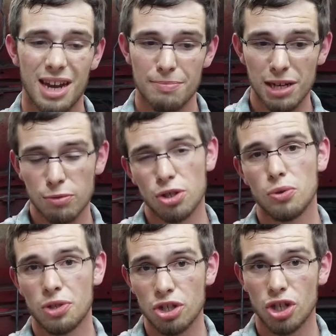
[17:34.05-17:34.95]
I might
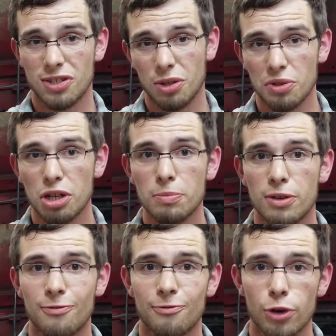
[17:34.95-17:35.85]
reduce it just a little
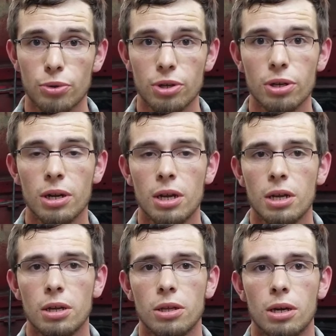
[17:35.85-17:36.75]
bit further
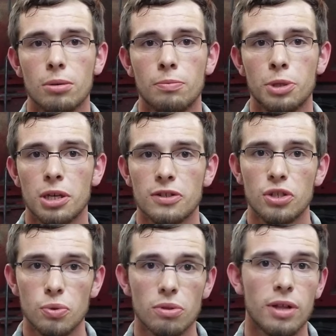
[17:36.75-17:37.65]
because I
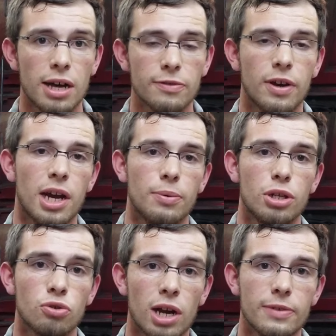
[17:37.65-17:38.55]
do a lot of
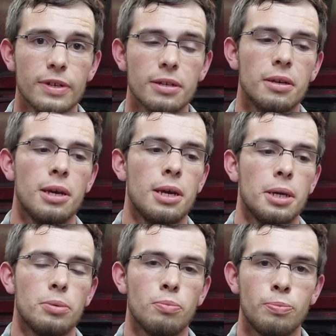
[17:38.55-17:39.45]
highway driving,
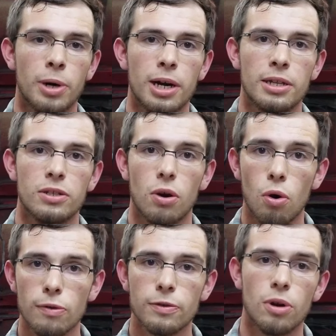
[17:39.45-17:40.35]
but
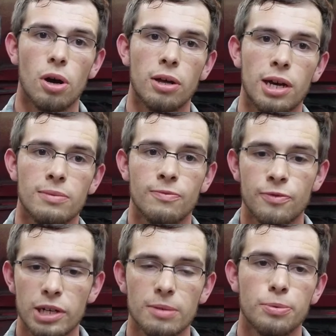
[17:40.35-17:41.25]
overall I'm
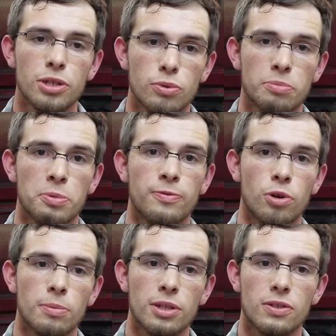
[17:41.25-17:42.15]
very pleased with the
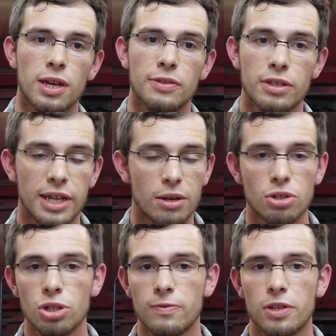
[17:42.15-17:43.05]
performance, and the
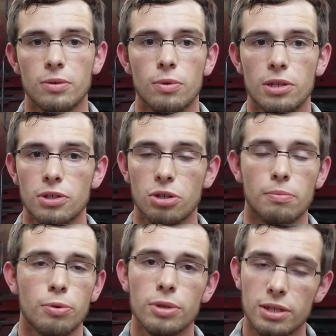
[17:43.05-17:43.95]
downshifting was a
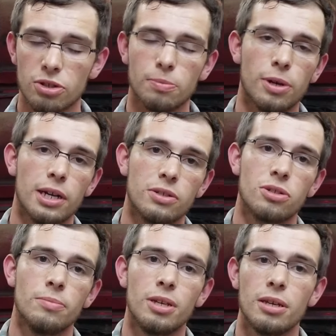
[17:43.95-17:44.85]
complete
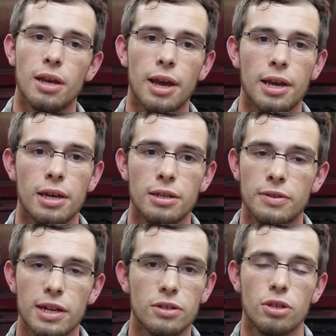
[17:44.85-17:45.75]
surprise to me, and
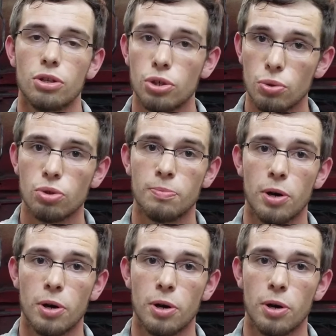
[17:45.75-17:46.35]
that is a huge